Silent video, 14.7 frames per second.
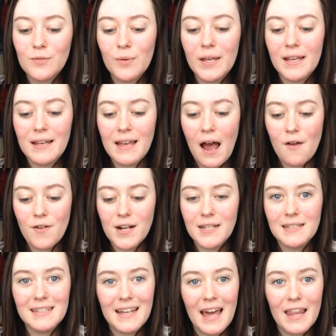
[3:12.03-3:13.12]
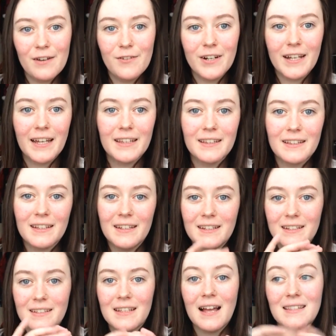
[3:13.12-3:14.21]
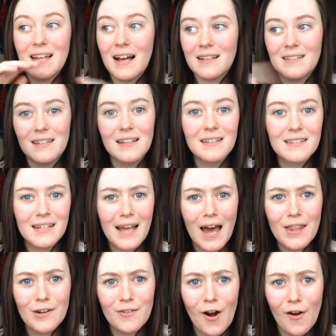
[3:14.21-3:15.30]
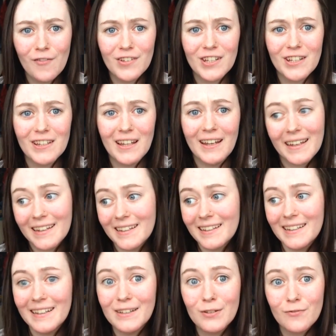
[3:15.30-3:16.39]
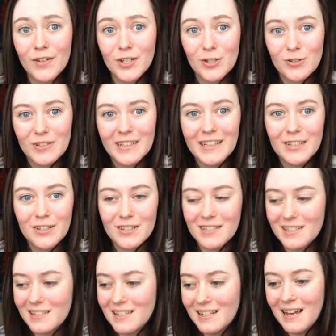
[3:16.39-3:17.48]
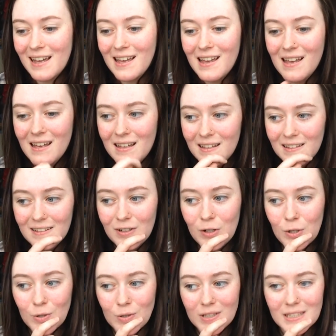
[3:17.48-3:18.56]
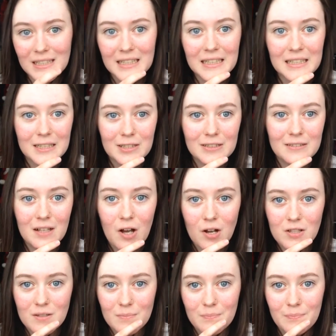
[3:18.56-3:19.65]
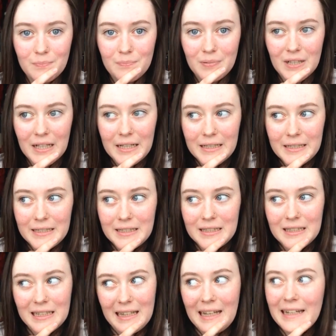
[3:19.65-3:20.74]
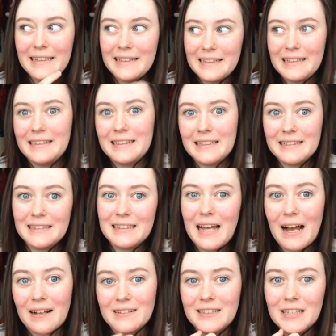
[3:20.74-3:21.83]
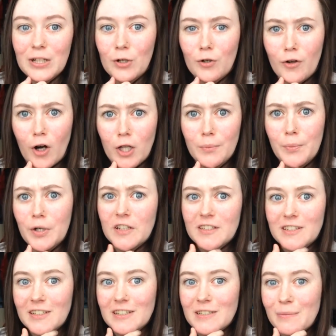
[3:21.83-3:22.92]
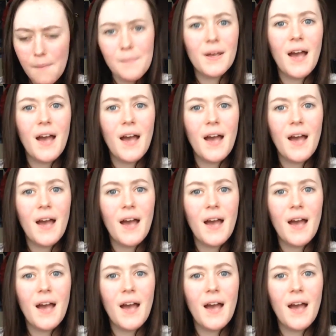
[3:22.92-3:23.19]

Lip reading: so we could get ready together and get a taxi in together rather than like individually just awkwardly cosplaying like in a taxi or on a bus.